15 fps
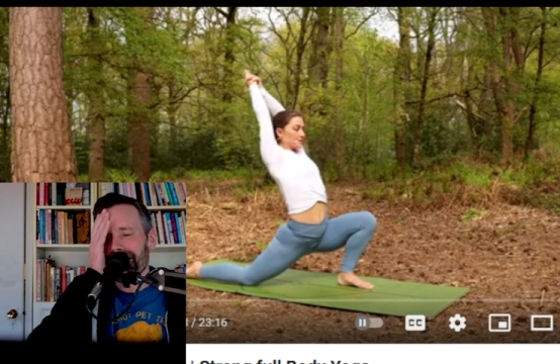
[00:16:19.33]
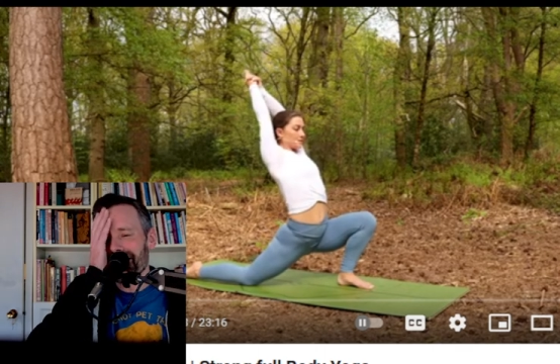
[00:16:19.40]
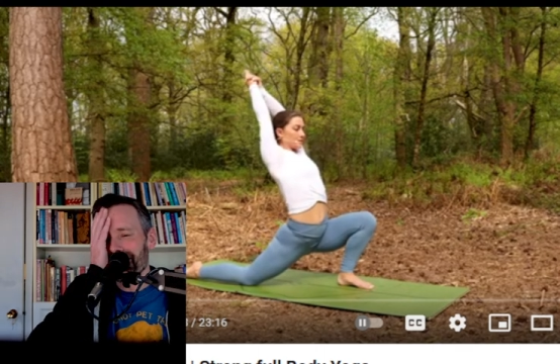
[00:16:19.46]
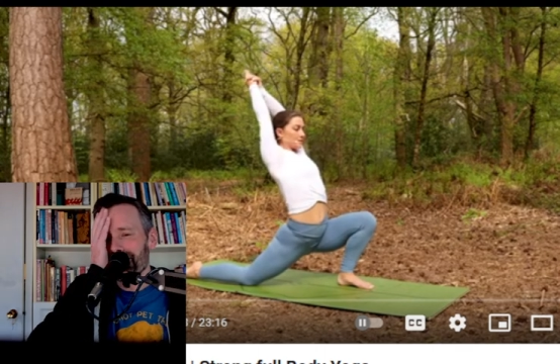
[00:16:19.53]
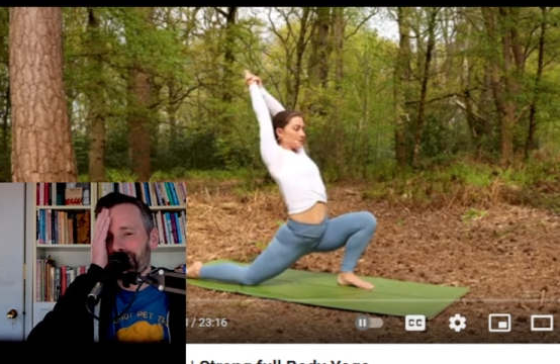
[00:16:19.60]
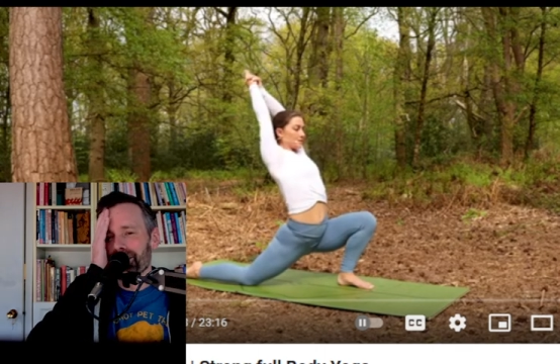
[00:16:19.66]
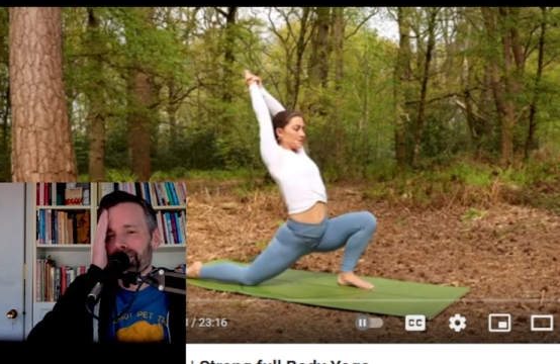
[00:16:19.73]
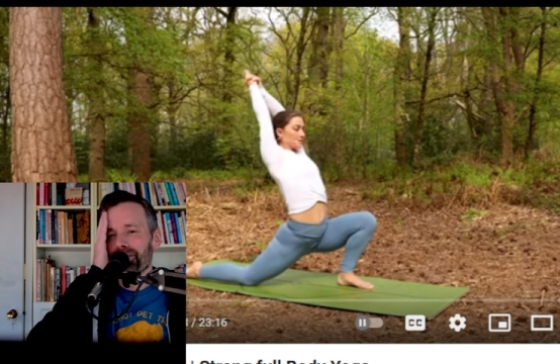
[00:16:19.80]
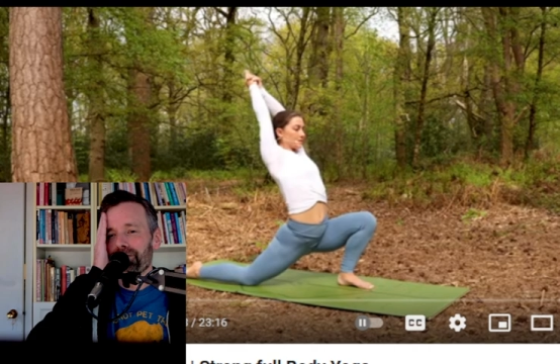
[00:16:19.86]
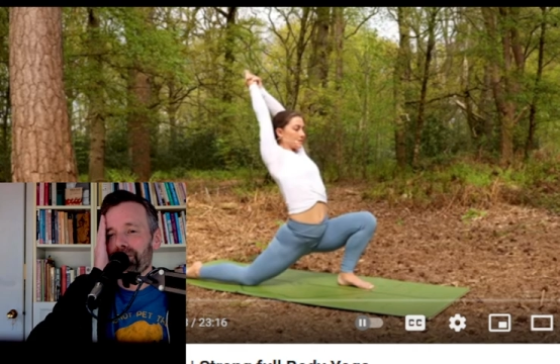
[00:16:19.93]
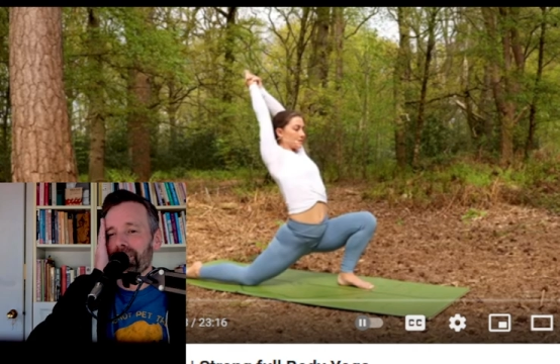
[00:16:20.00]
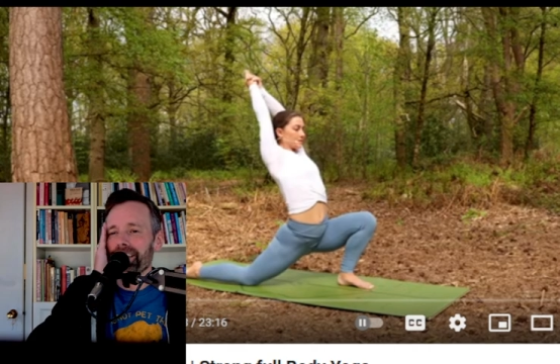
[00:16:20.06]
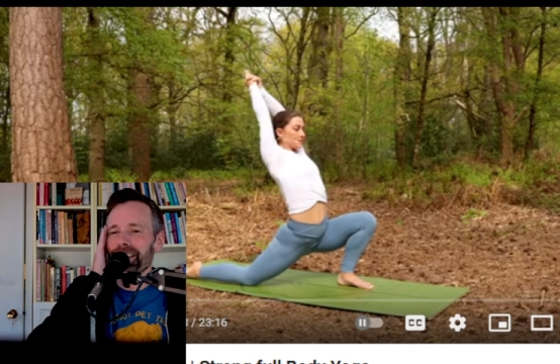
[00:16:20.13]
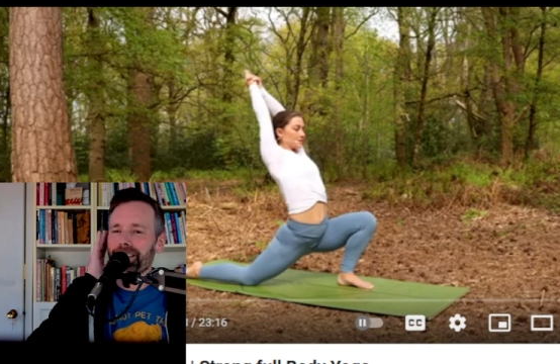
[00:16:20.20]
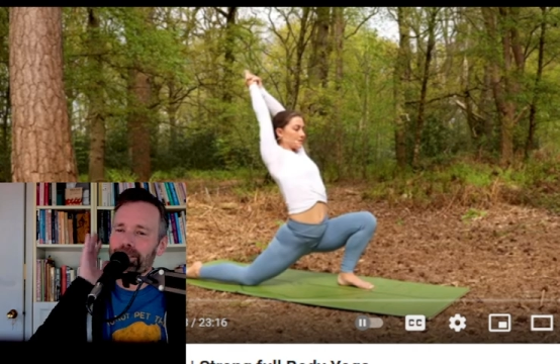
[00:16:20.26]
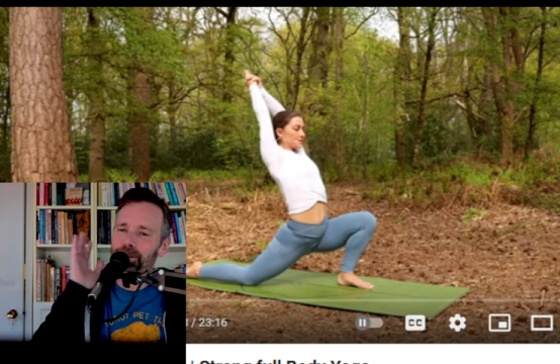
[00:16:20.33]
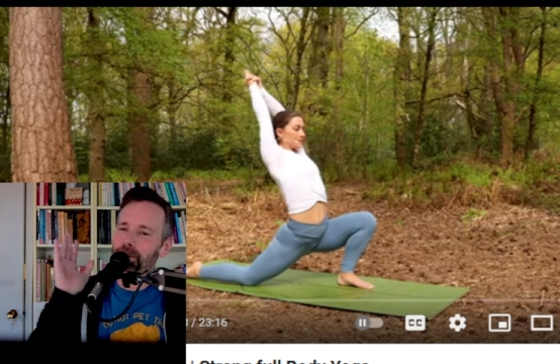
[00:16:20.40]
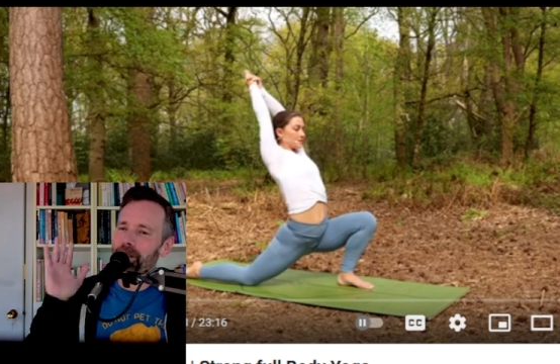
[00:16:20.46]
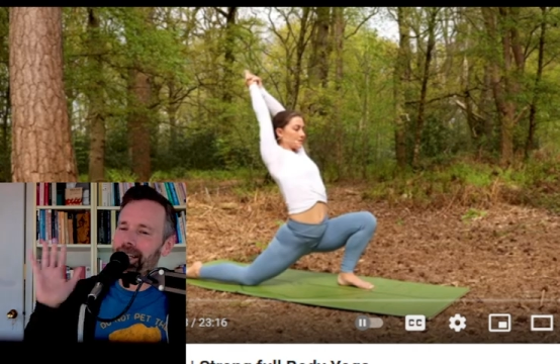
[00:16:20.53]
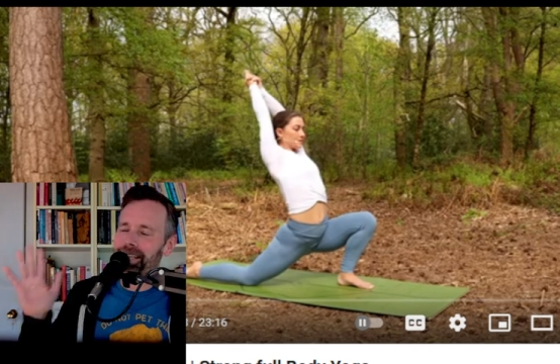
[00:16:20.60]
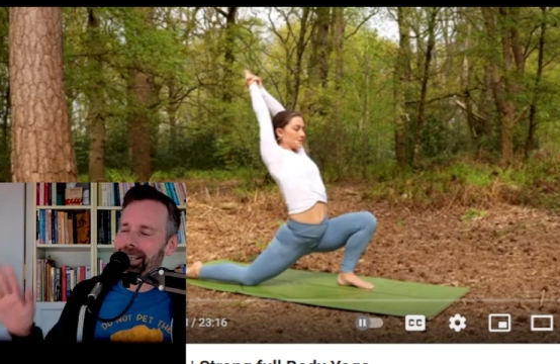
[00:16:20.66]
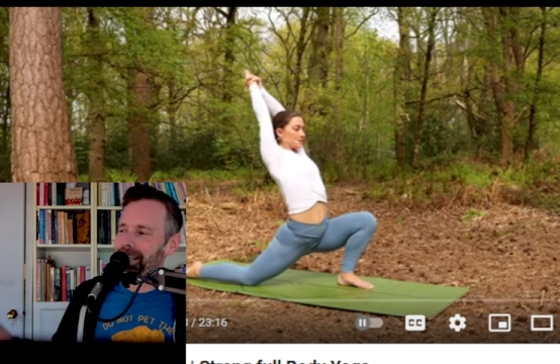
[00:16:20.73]

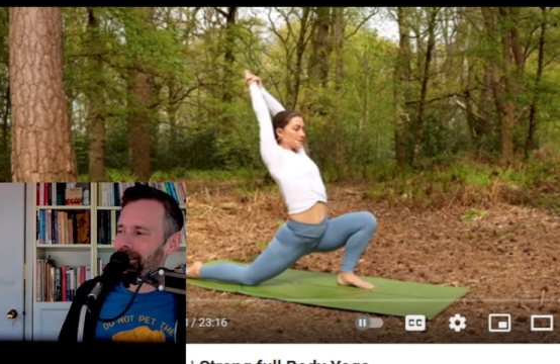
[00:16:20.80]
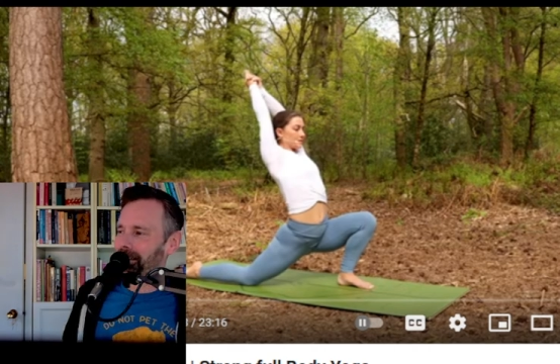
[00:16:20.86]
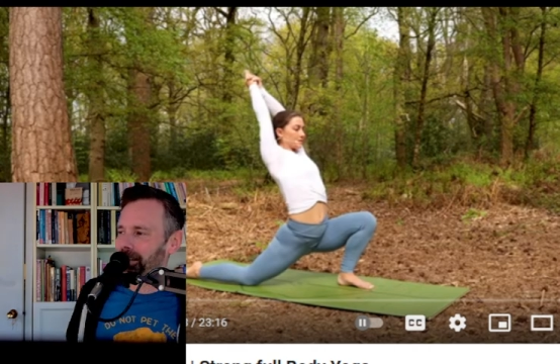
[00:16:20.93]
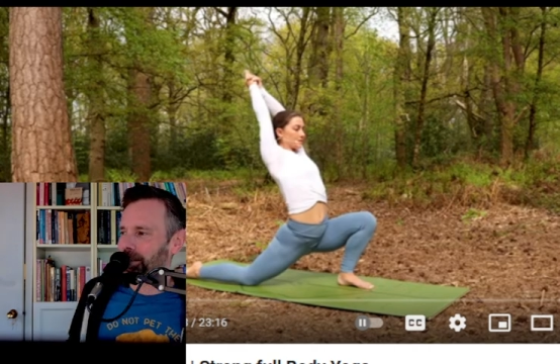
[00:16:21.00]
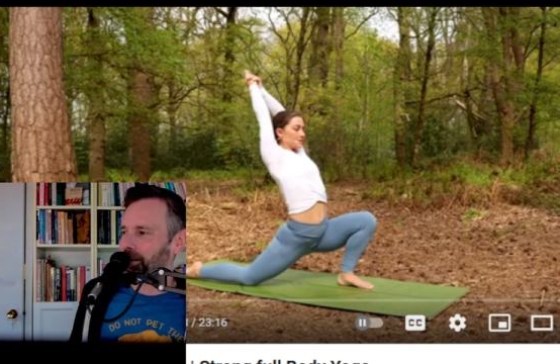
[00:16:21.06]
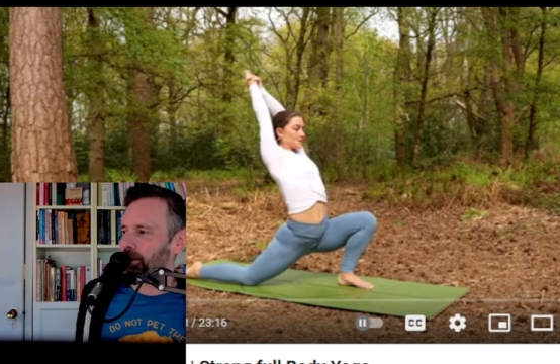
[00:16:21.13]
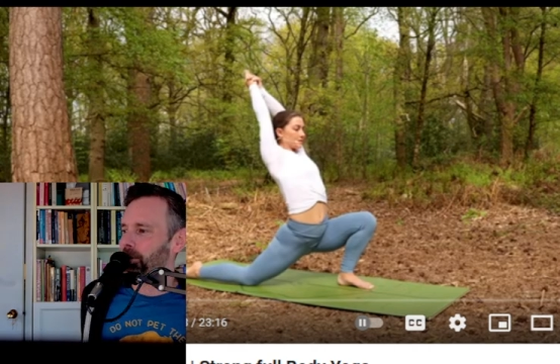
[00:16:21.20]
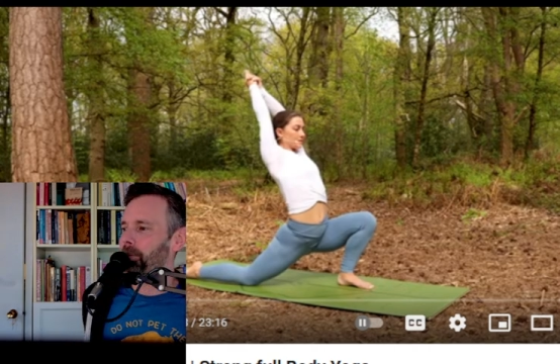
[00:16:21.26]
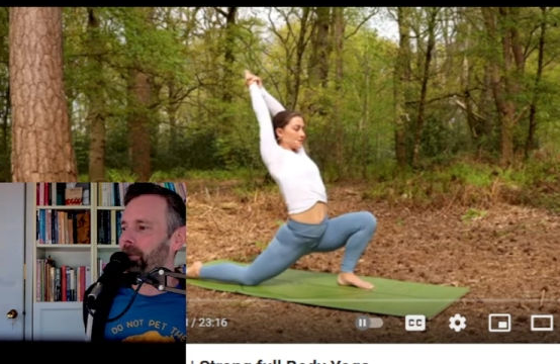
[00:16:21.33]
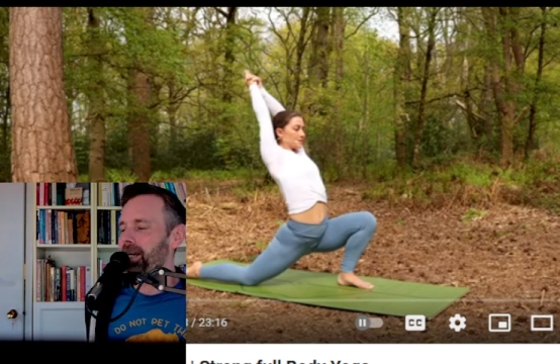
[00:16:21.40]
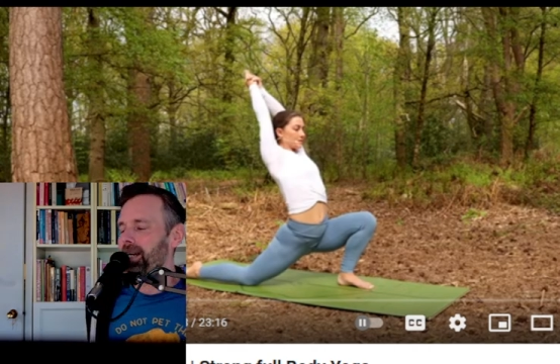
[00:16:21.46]
Sorry, I can't let it go.